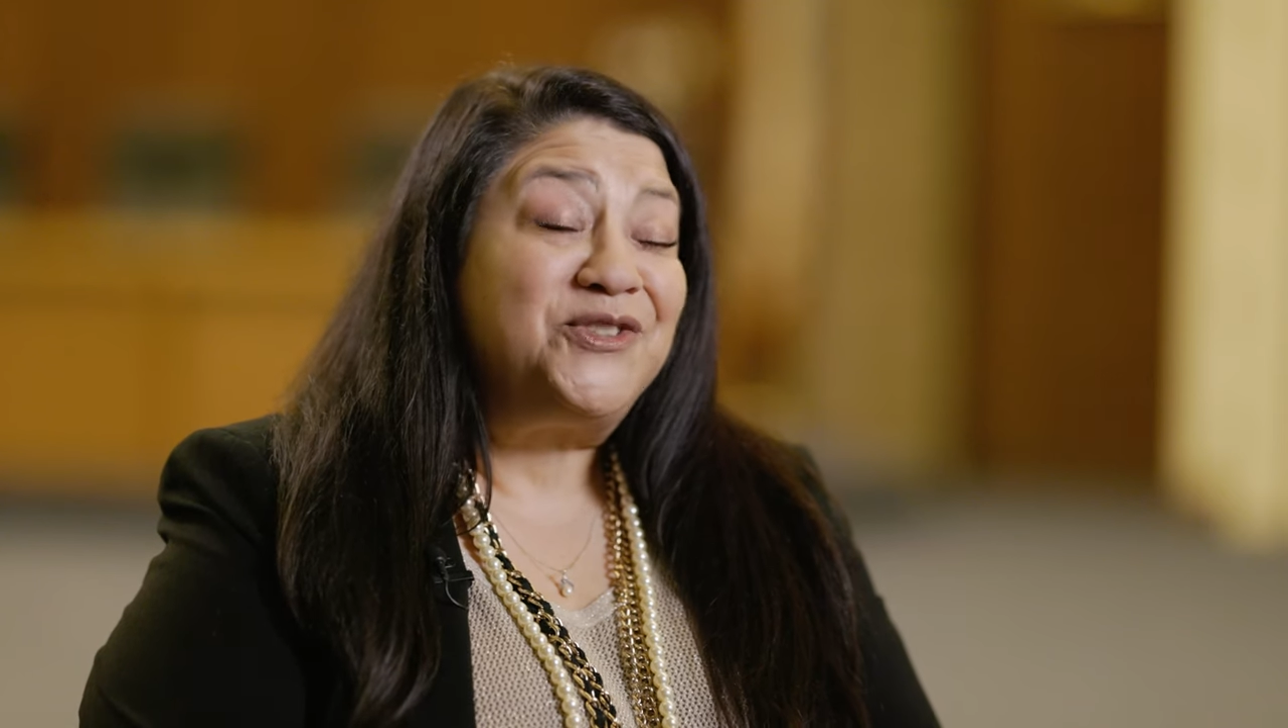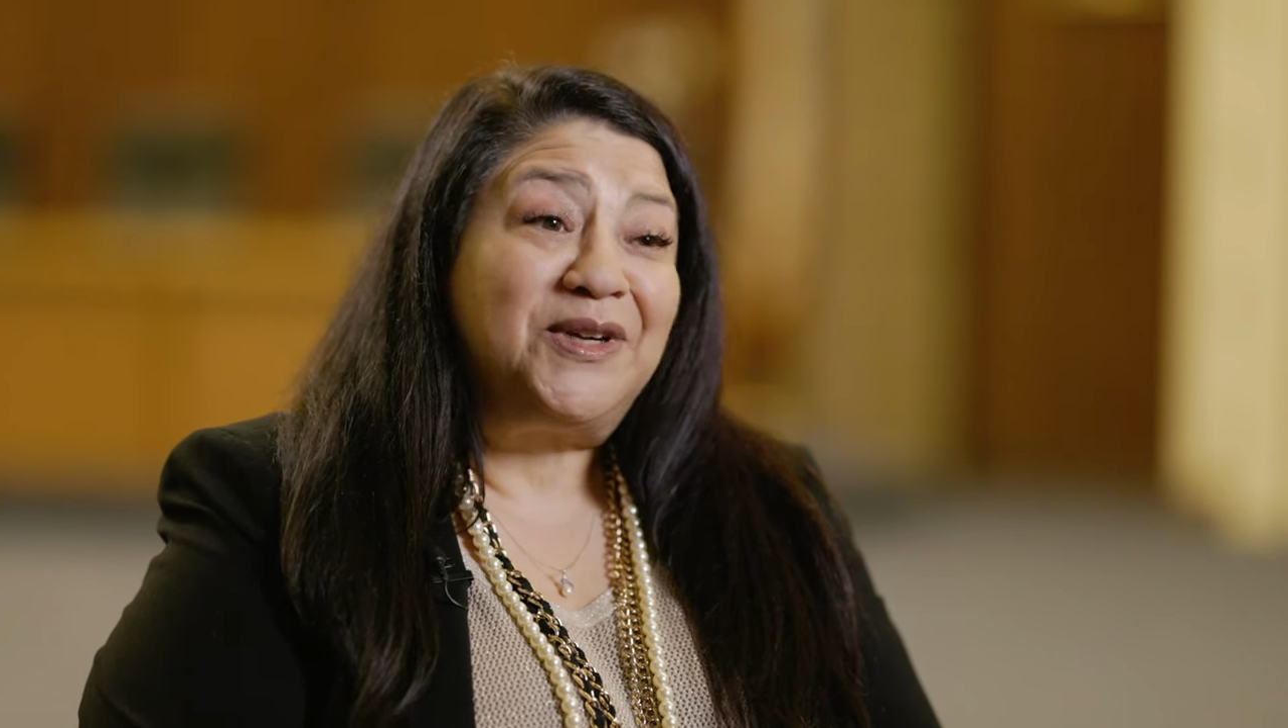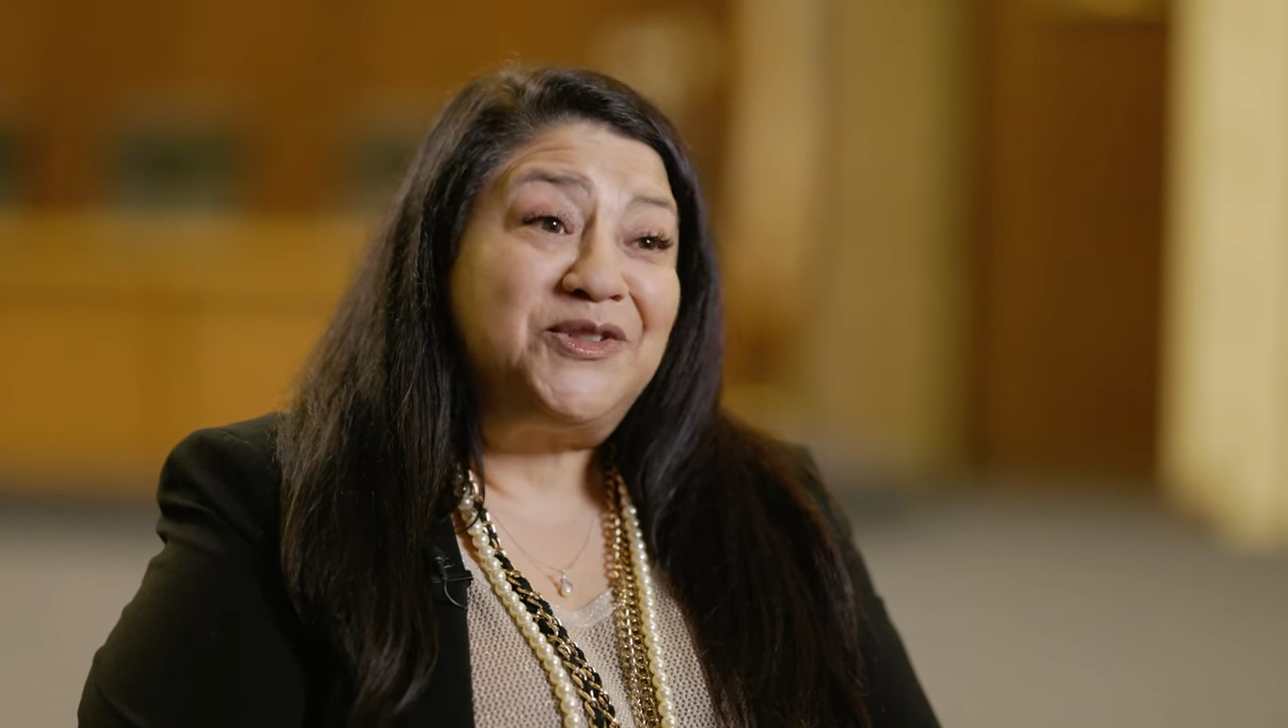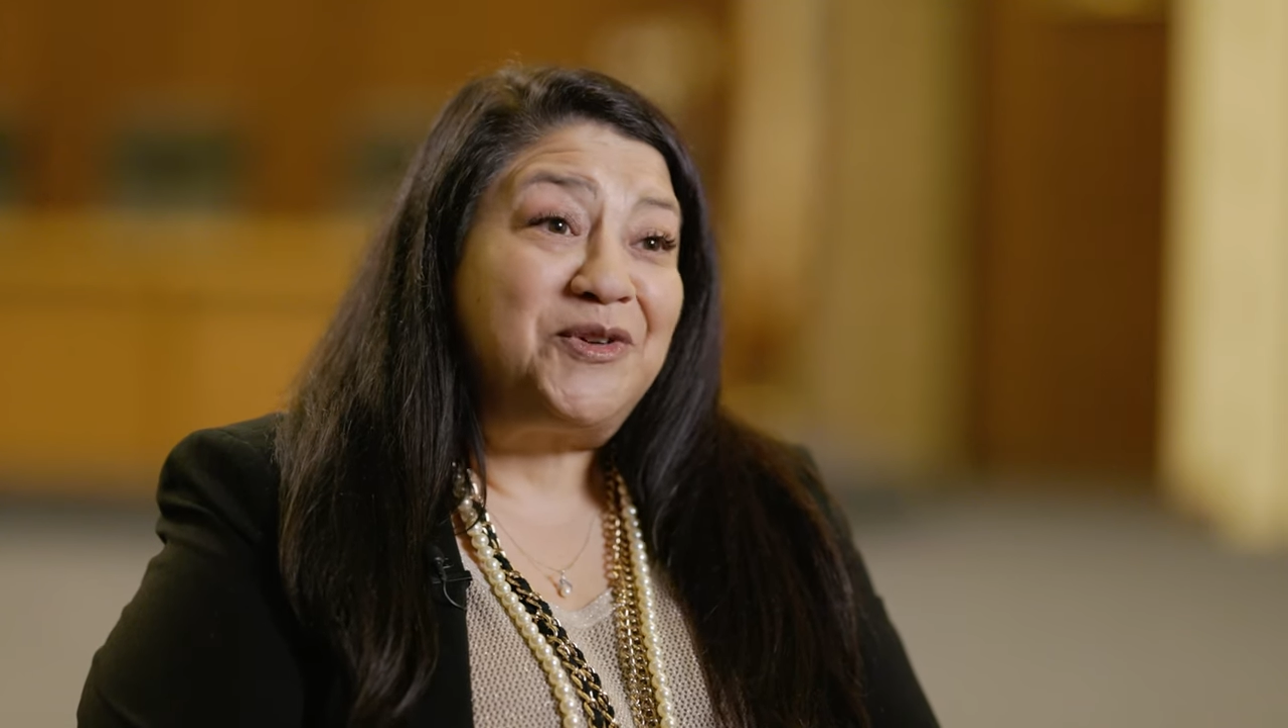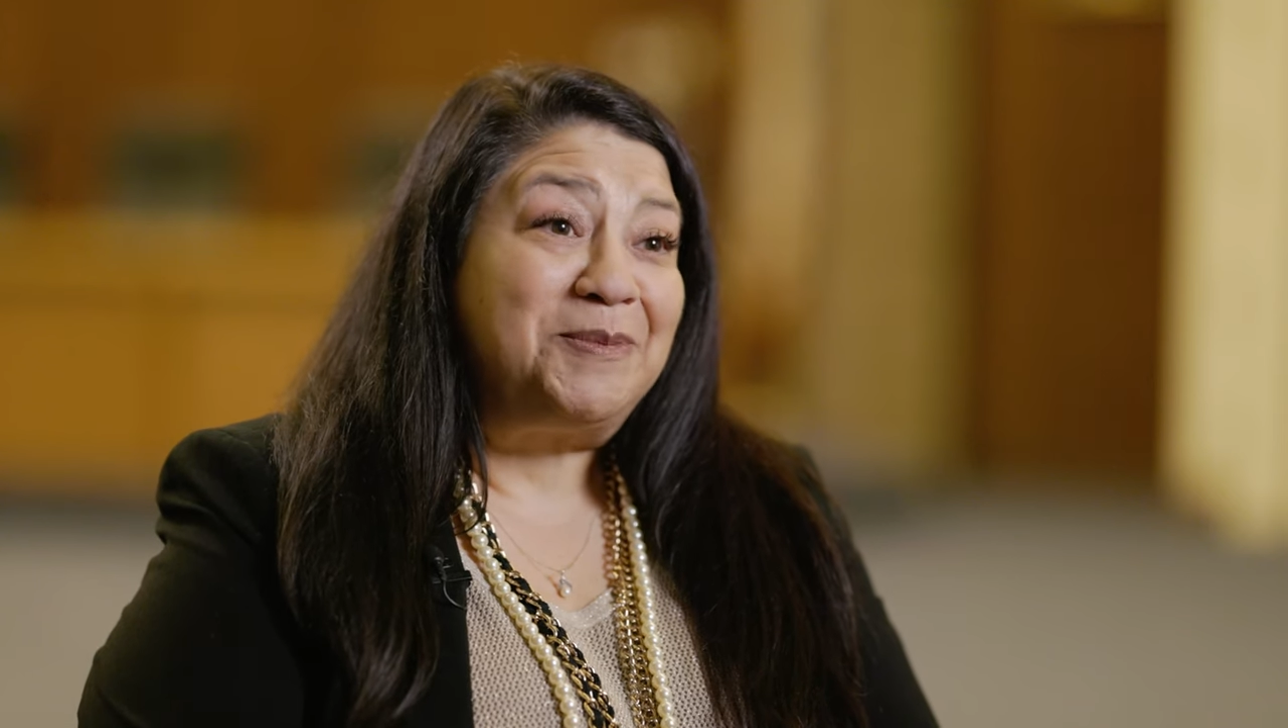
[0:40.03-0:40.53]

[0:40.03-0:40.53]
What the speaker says: friends from